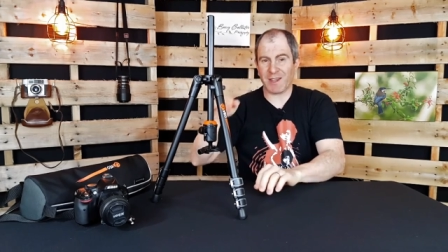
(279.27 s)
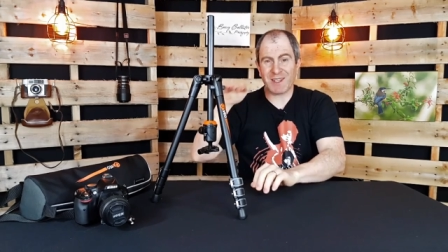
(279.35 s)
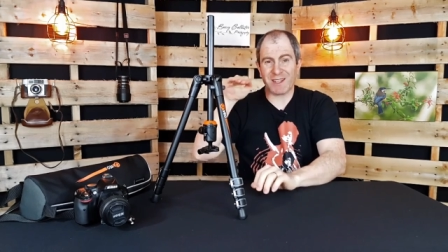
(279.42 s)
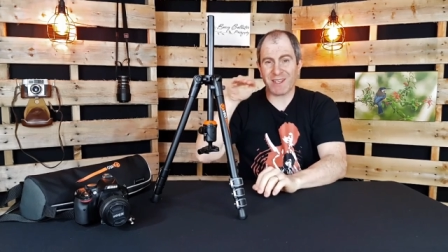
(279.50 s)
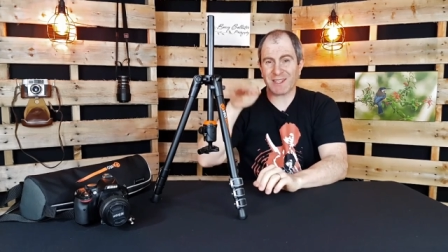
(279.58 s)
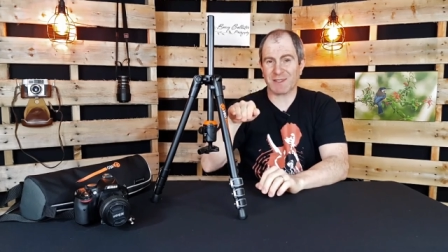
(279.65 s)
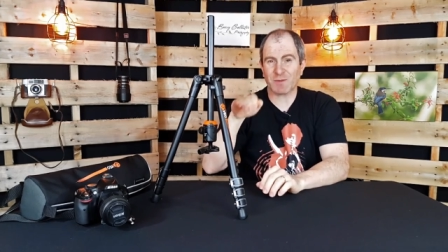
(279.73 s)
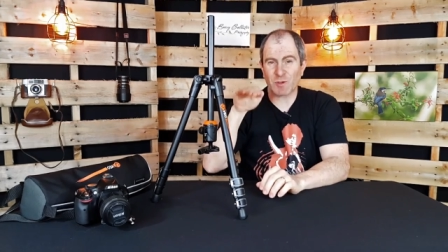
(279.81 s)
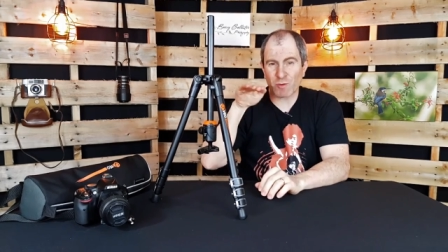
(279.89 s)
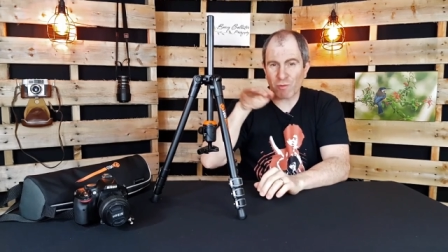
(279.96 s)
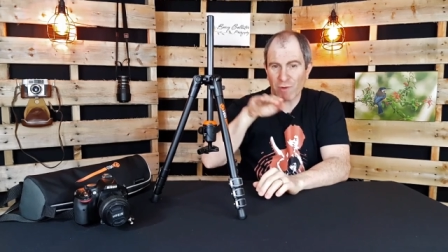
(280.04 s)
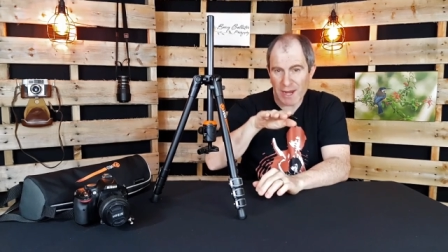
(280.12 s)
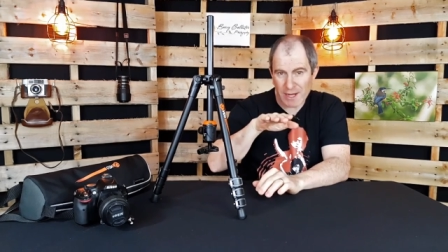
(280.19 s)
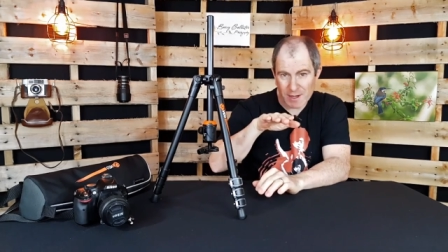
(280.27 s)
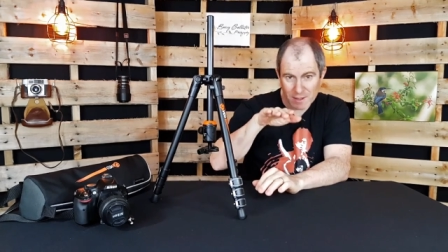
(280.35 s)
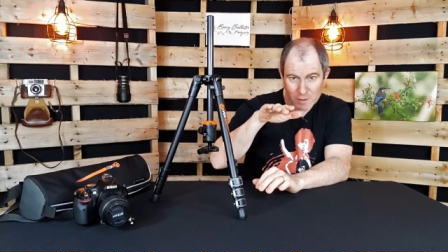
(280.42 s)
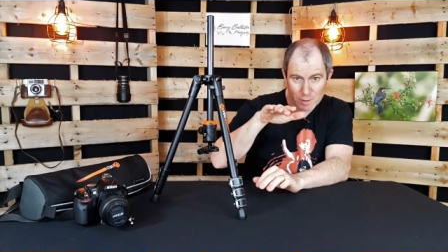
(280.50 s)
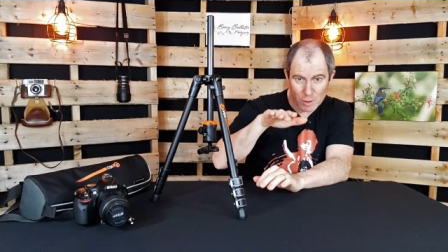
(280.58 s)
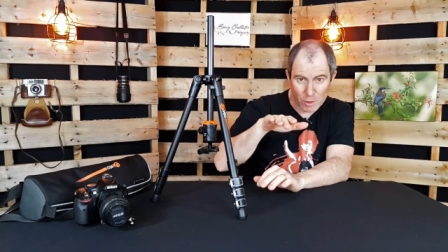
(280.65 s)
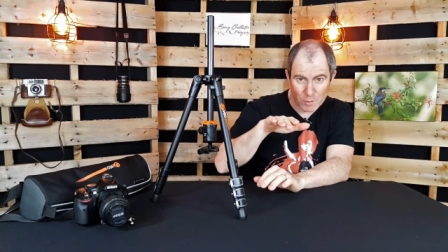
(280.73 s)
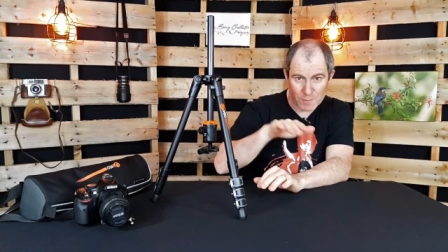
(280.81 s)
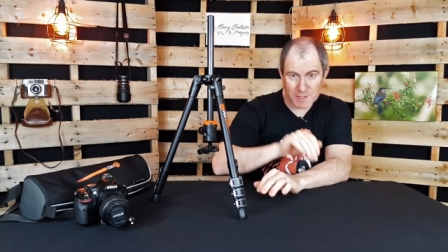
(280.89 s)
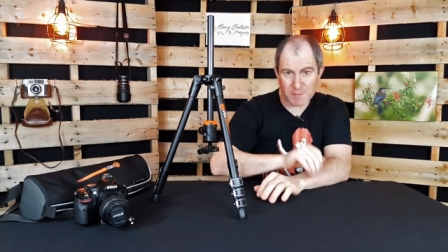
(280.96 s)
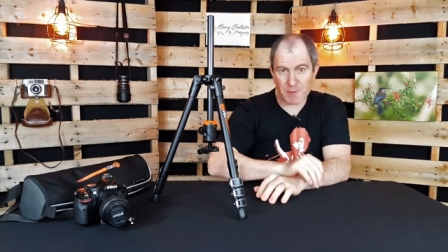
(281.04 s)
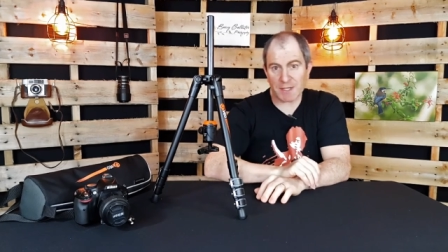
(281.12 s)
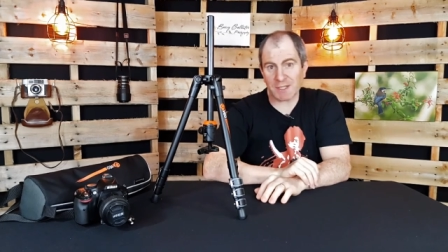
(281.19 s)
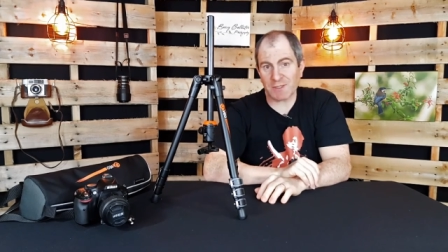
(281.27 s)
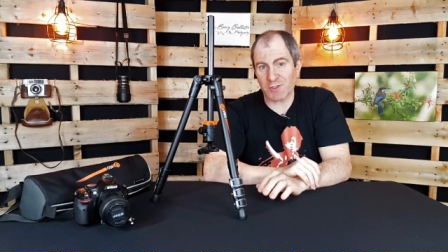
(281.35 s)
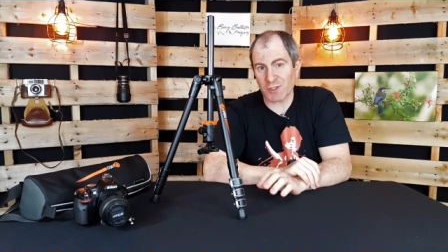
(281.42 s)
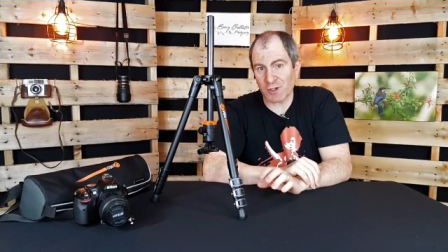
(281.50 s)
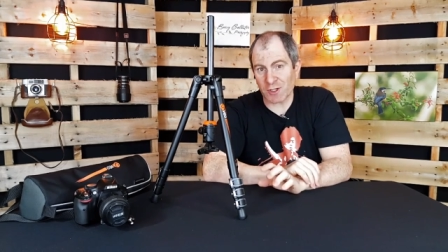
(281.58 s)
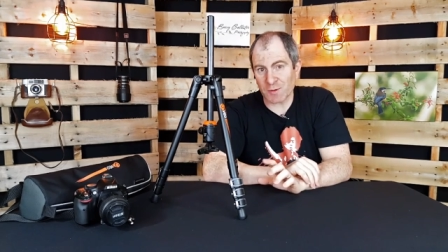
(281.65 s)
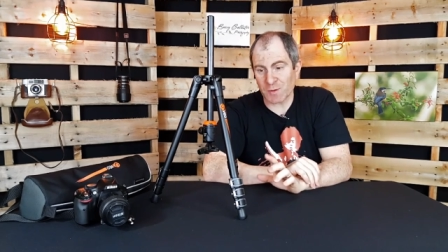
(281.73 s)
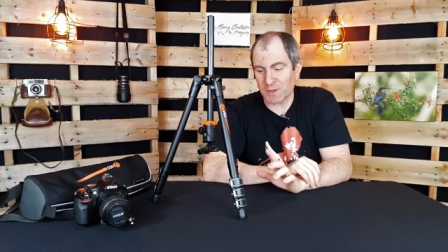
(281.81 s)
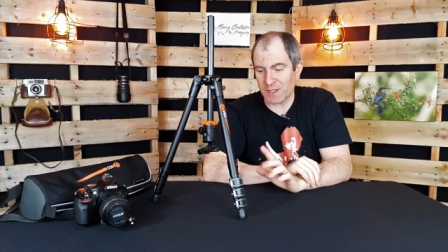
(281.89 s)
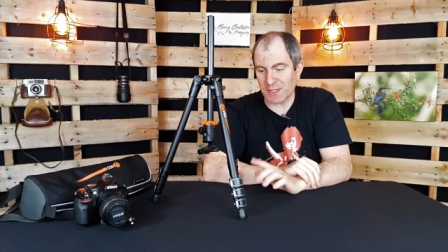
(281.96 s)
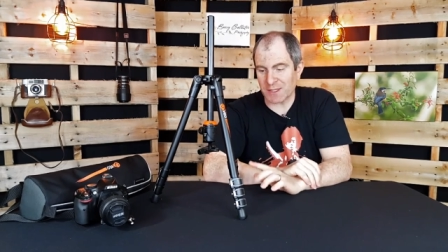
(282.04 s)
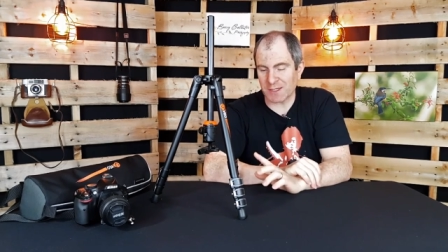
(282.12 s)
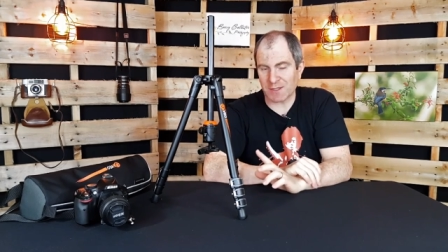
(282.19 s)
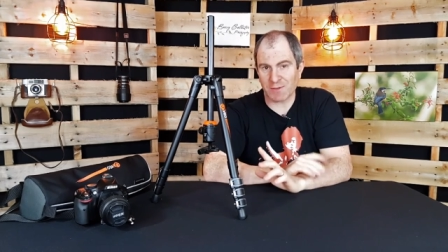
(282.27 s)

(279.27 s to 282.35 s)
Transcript: You can get some great low perspective shots with this.